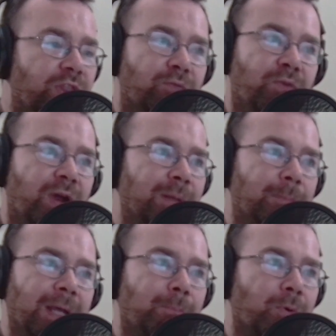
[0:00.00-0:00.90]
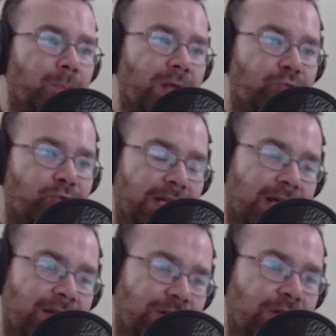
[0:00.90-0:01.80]
a very big bump, that
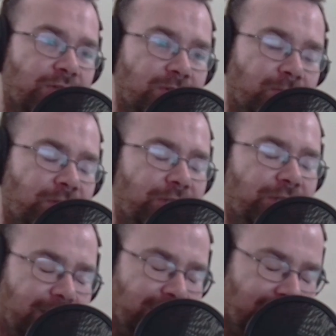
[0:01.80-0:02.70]
realisation of shit,